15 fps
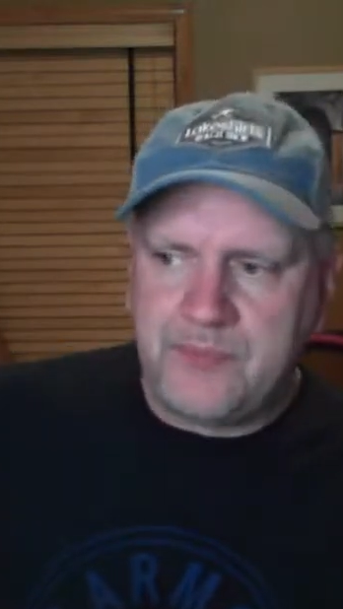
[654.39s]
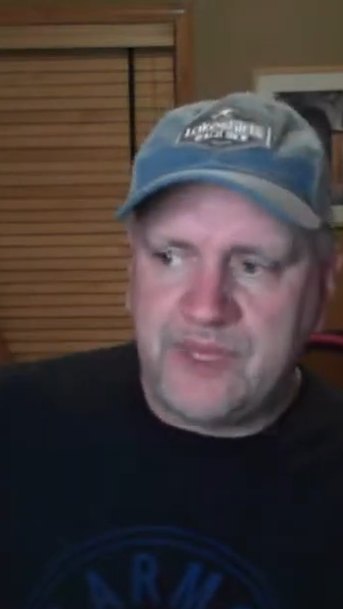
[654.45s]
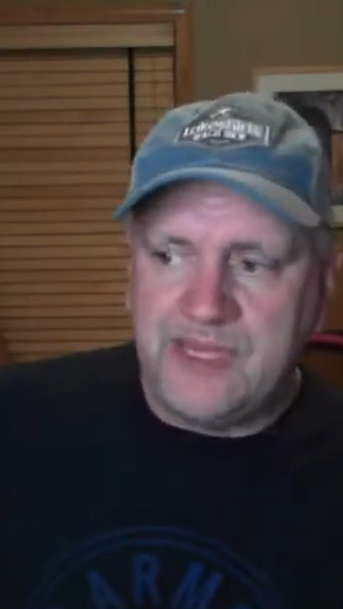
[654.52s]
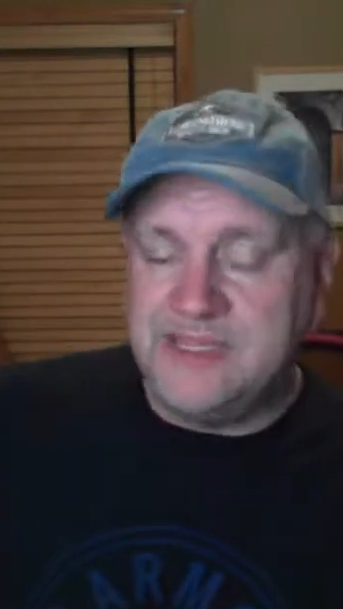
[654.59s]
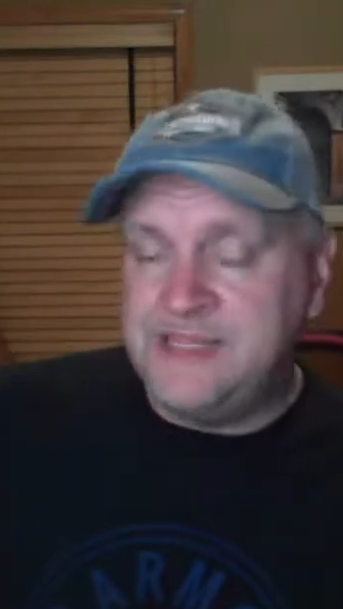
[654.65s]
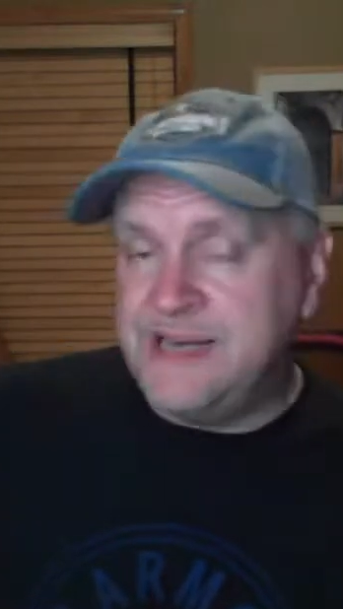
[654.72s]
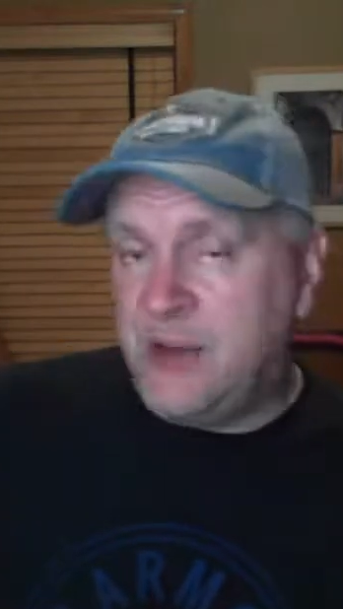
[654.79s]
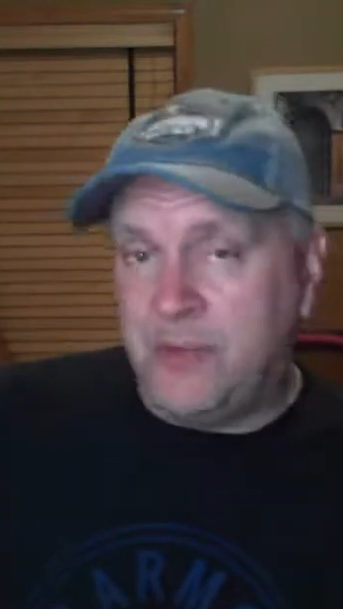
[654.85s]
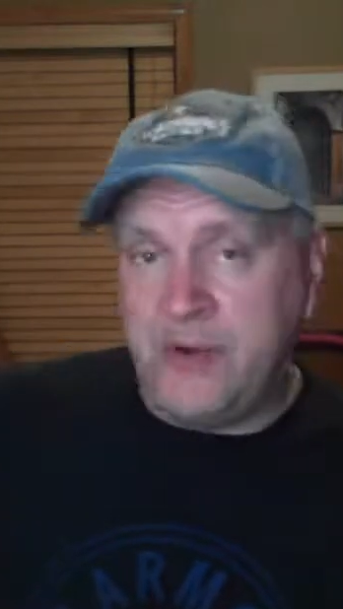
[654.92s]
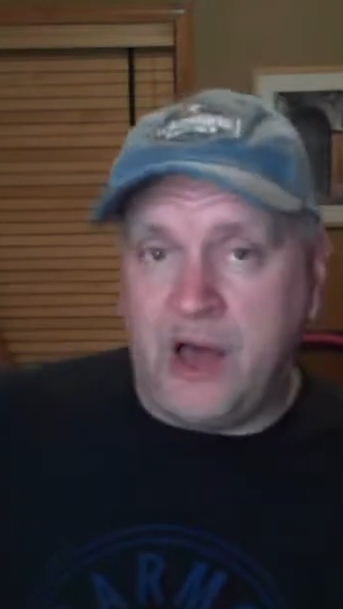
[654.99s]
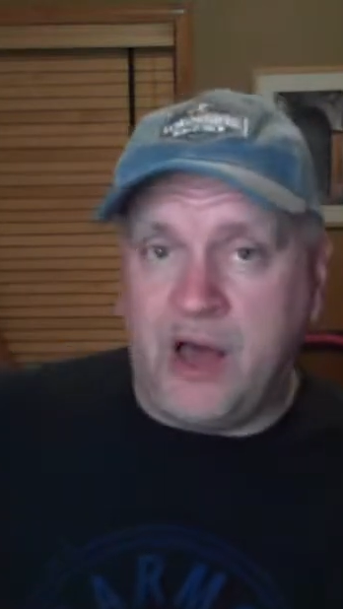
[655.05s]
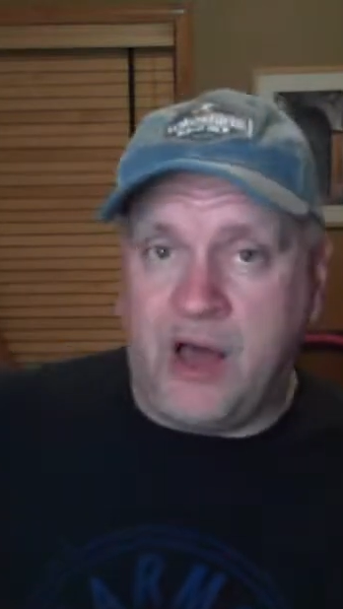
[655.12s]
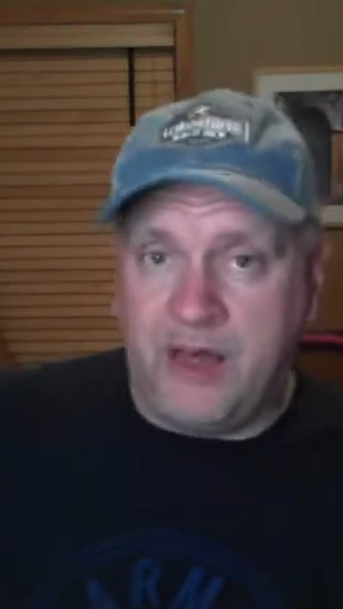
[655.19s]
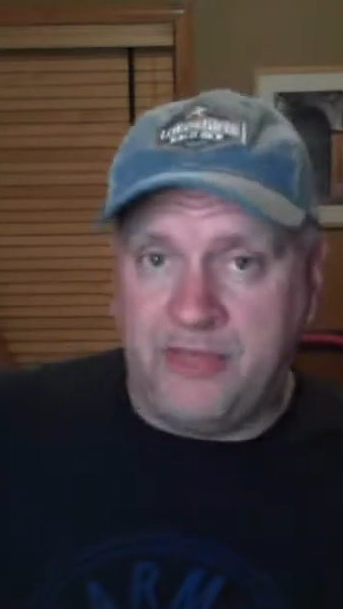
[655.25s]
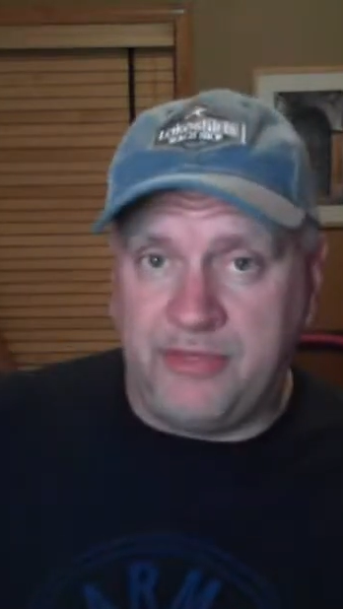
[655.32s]
he's now an
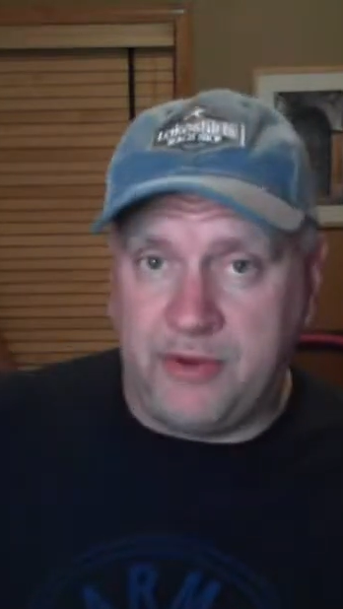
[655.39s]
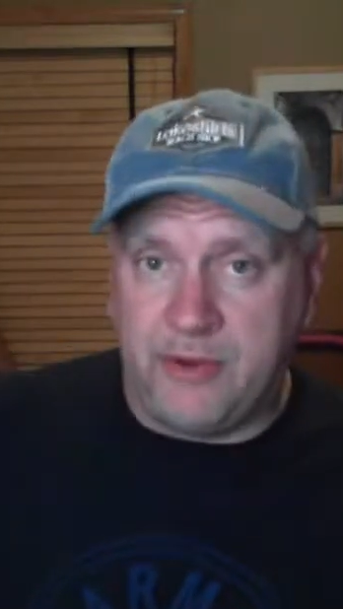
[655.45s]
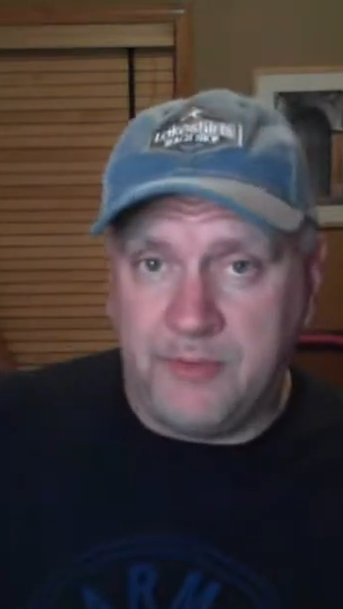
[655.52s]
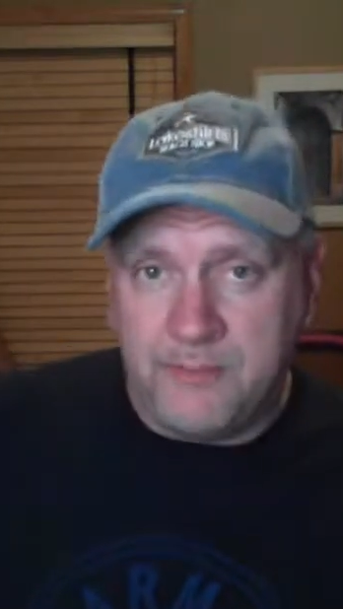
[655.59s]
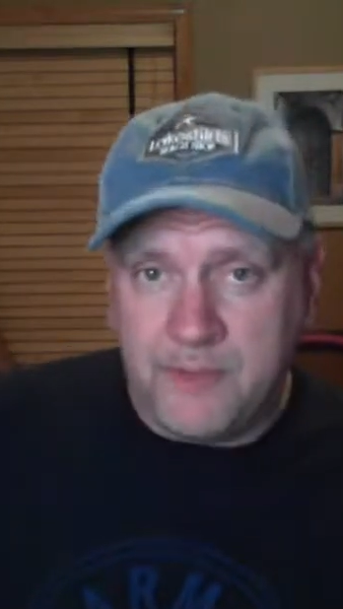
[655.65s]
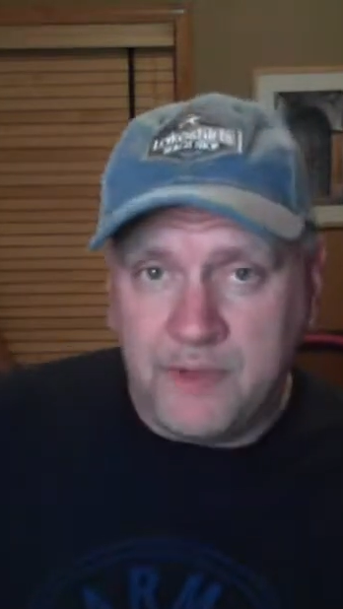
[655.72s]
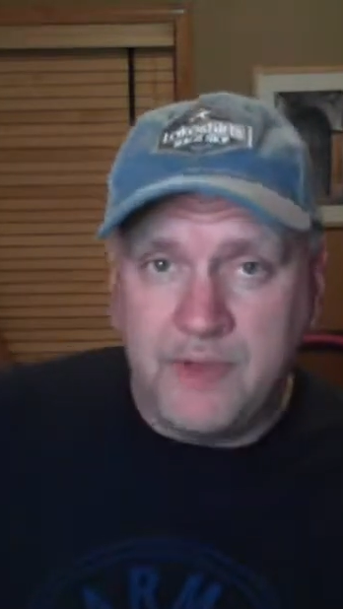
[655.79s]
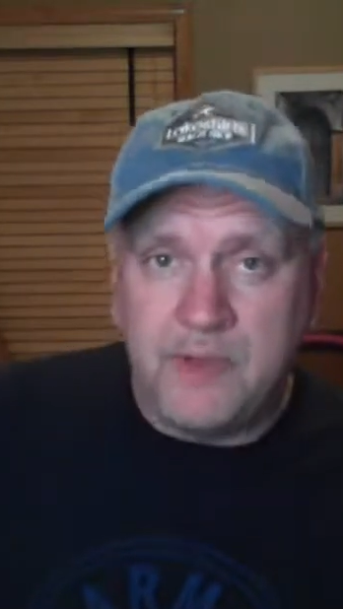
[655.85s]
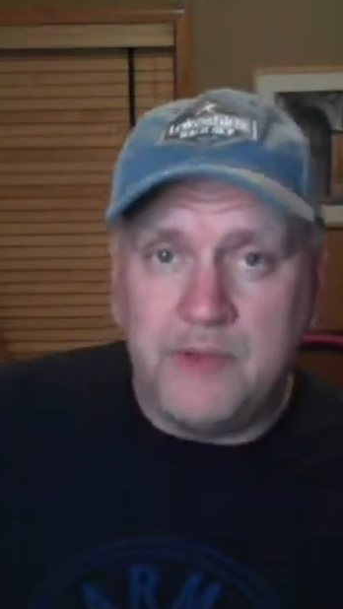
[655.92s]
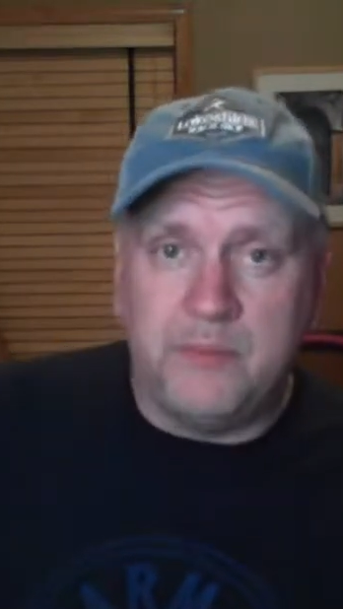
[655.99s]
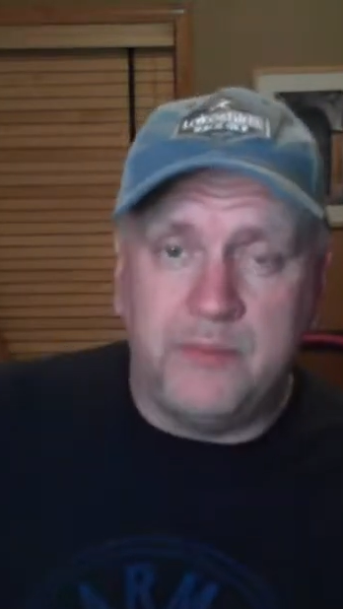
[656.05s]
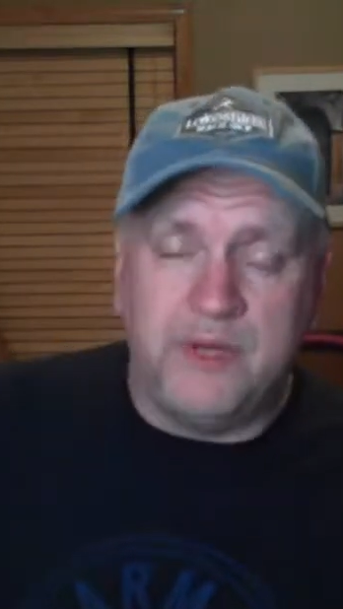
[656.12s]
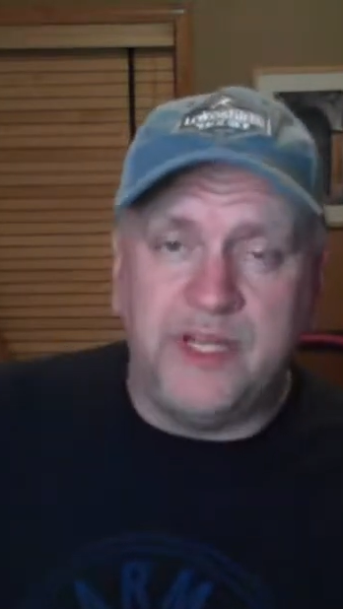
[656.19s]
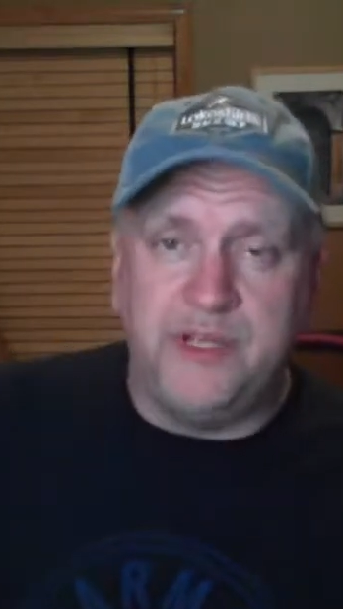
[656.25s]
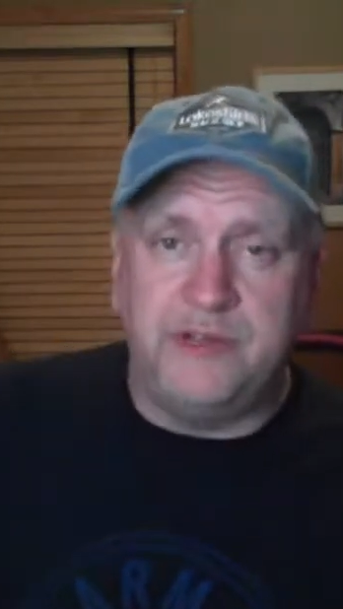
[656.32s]
author,
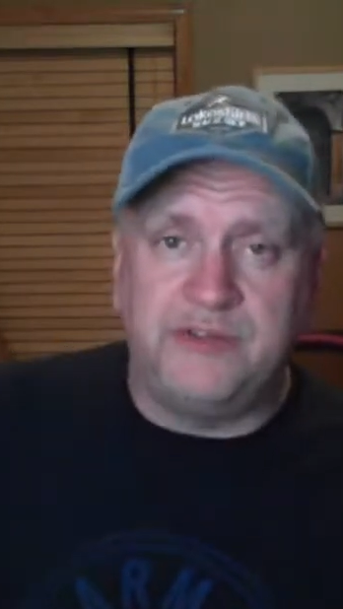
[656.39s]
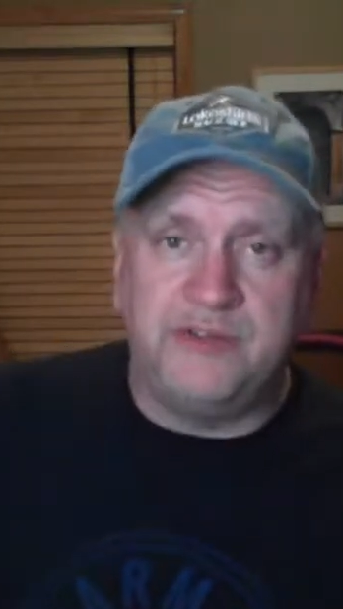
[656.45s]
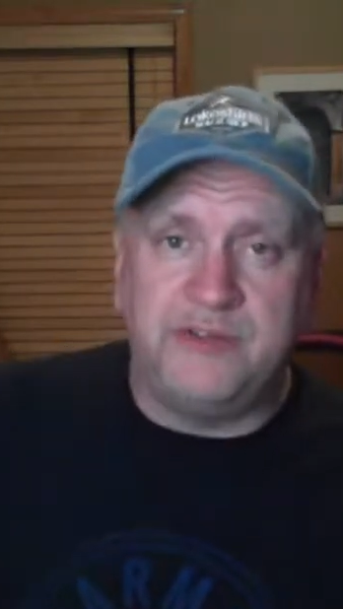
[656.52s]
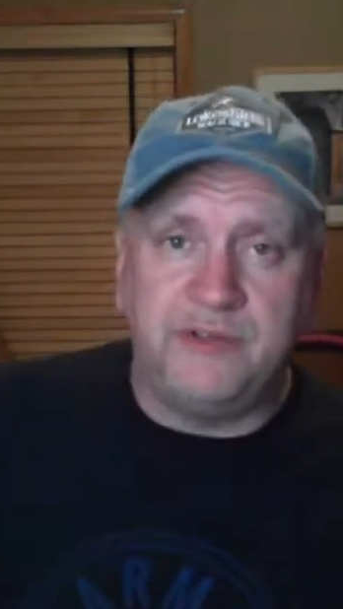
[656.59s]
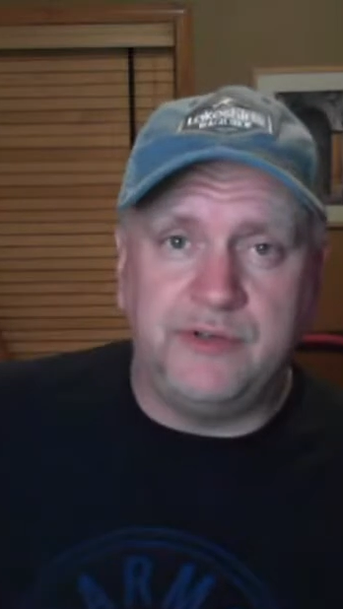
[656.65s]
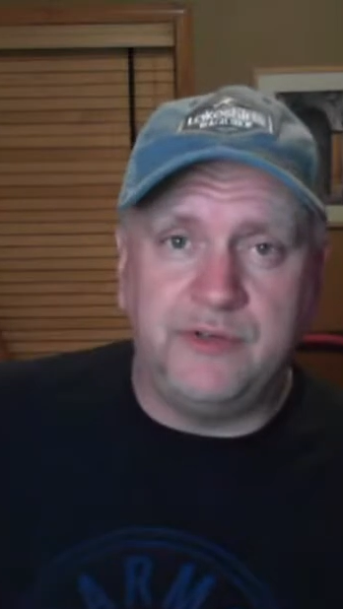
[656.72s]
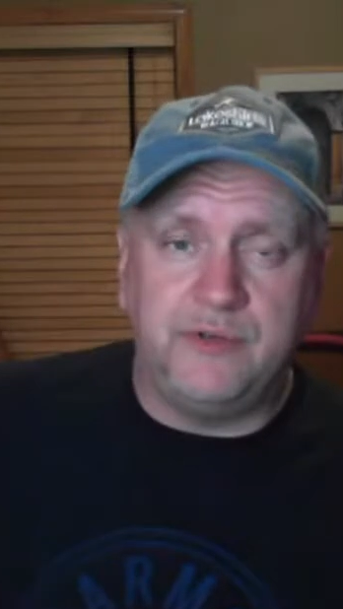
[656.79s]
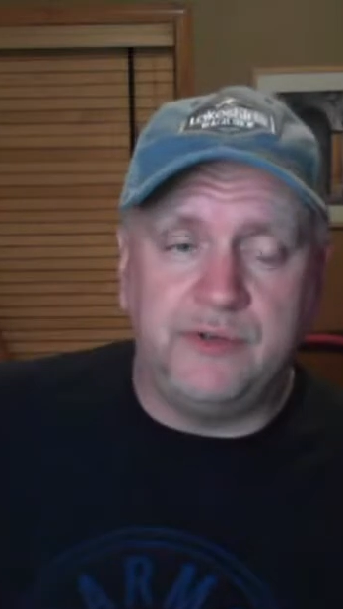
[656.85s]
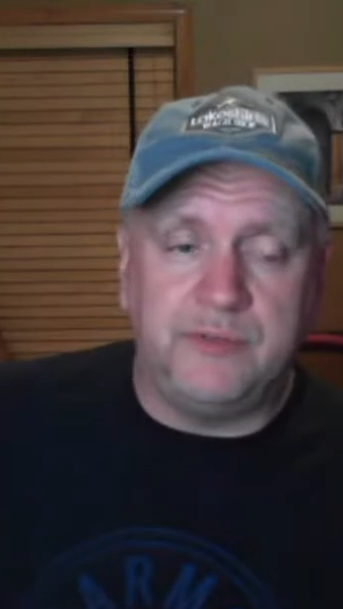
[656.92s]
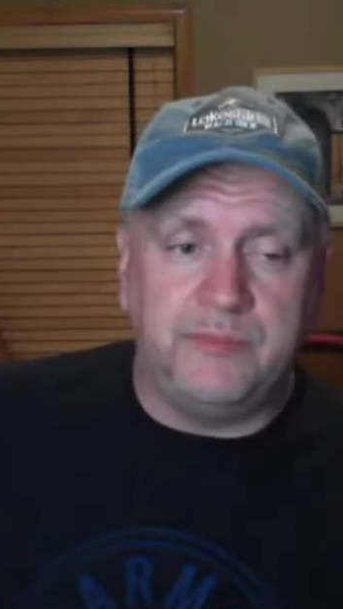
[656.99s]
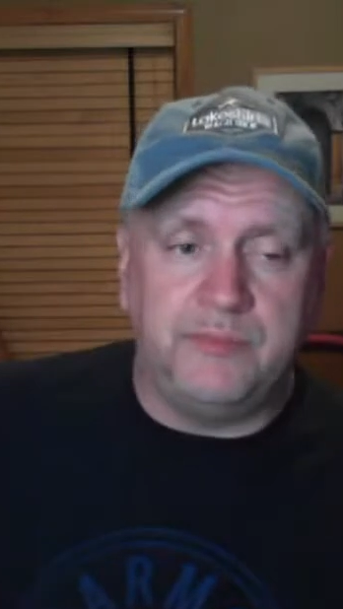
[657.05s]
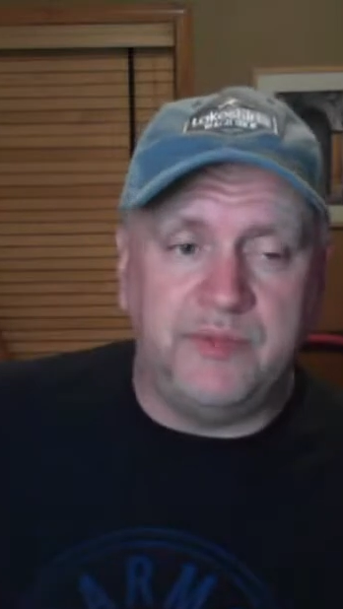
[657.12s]
but he used to